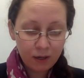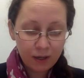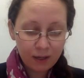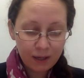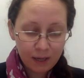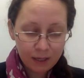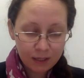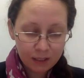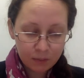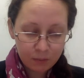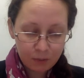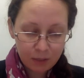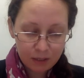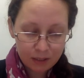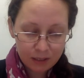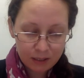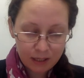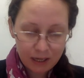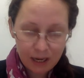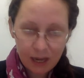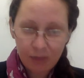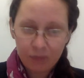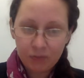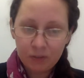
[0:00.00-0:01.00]
Gaspique's
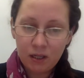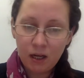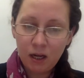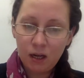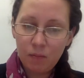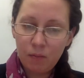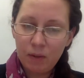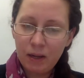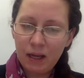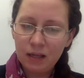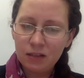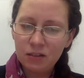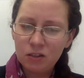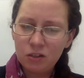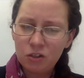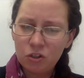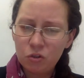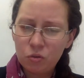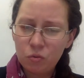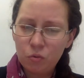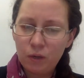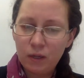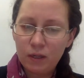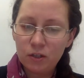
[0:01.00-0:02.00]
left eye began to
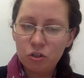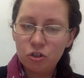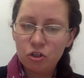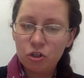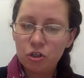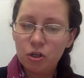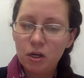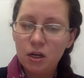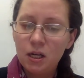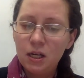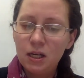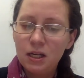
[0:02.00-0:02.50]
twitch.